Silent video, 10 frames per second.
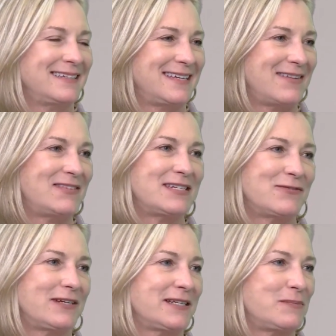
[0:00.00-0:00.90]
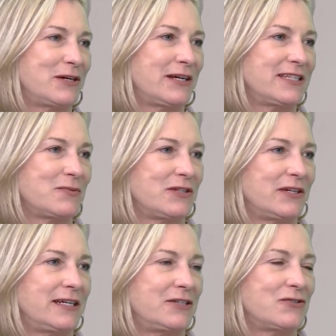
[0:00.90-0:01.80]
have a different experience when they're
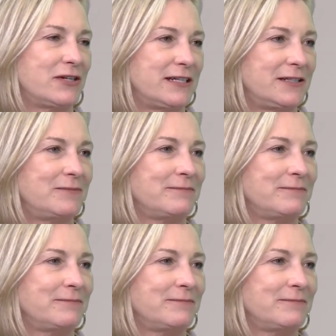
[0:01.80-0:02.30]
getting treated.